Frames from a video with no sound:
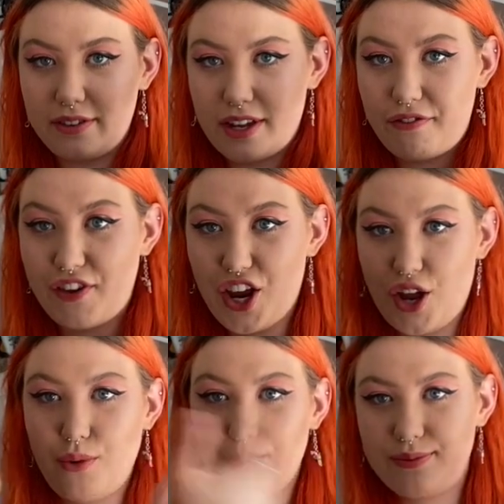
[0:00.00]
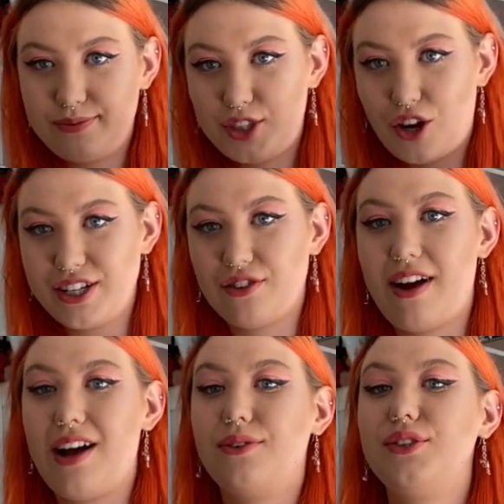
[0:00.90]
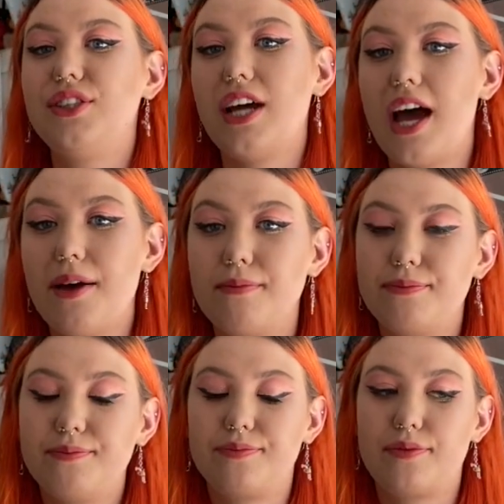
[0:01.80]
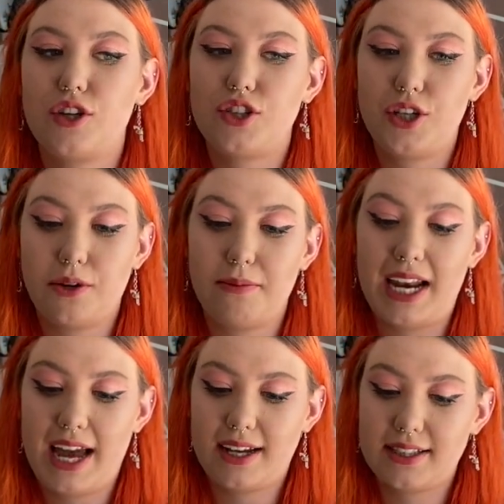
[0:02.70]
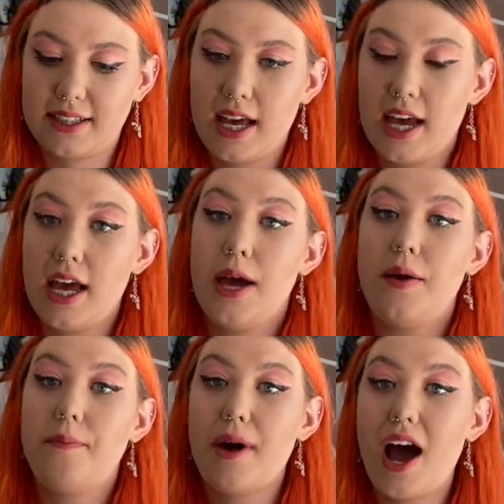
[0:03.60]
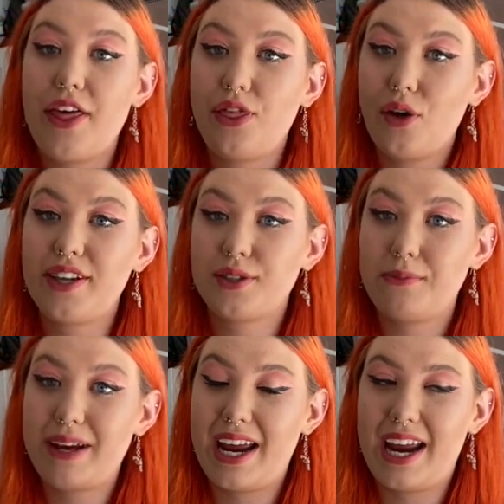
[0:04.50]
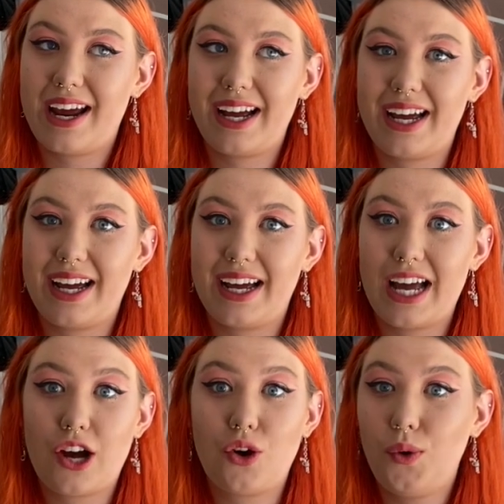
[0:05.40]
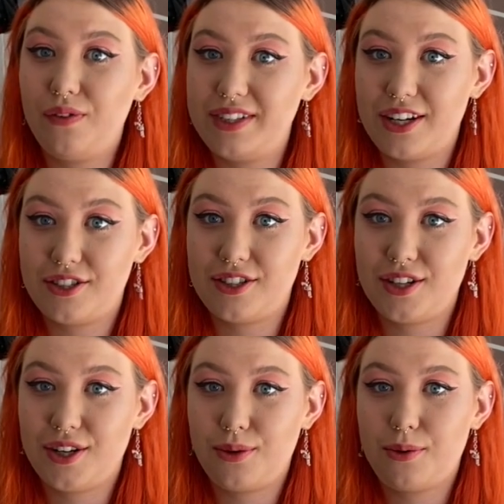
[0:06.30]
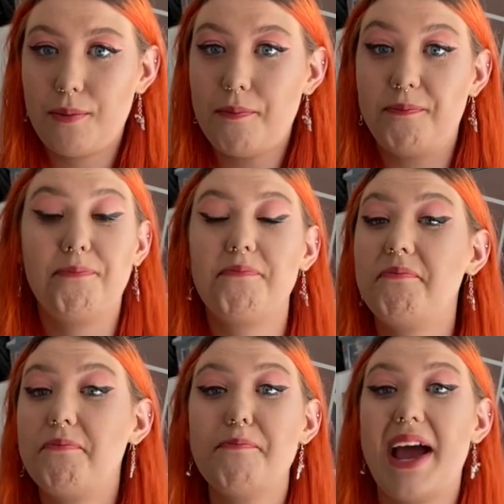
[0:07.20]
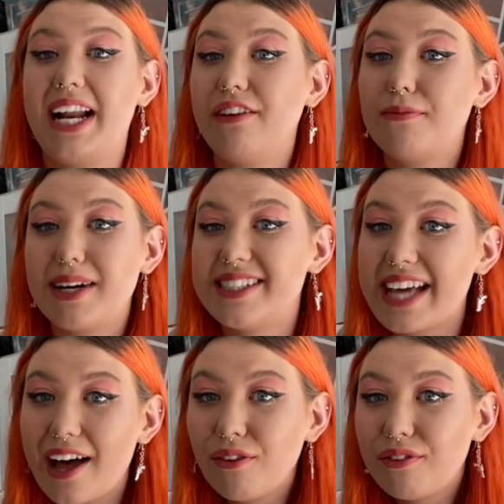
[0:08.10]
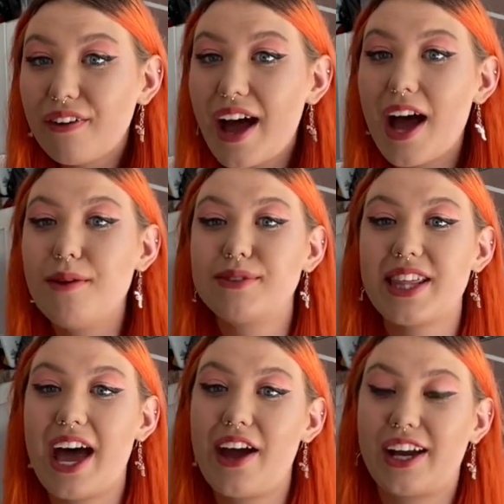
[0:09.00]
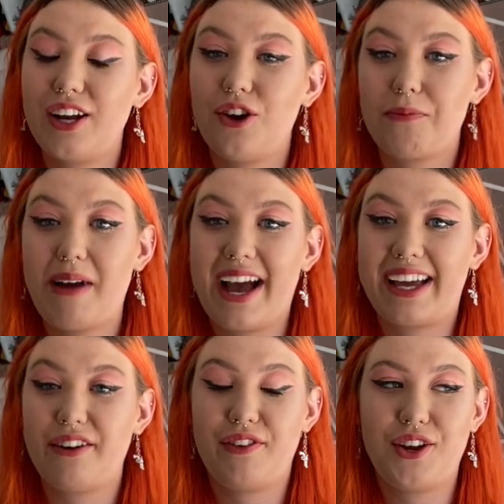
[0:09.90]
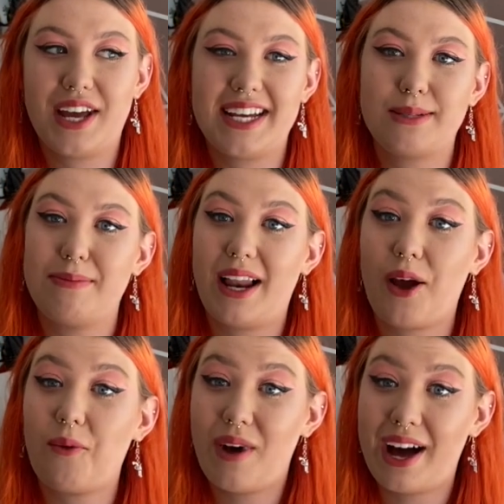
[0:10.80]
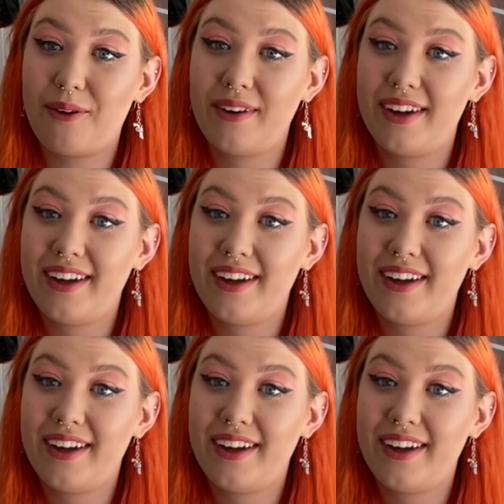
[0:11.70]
a few dotted around. Got two on my legs. But I thought this would be a cool video to do mainly for myself, so that I can look back in a few years and be like, wow,